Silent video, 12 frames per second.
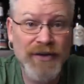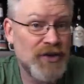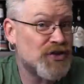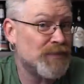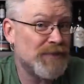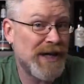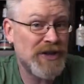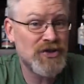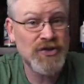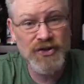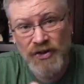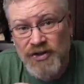There's some
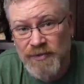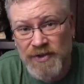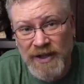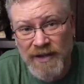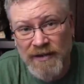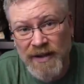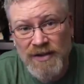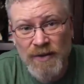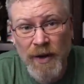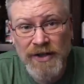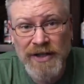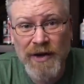dangers, there's some things to
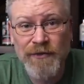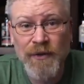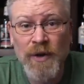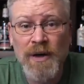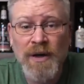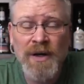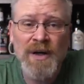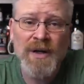watch out for.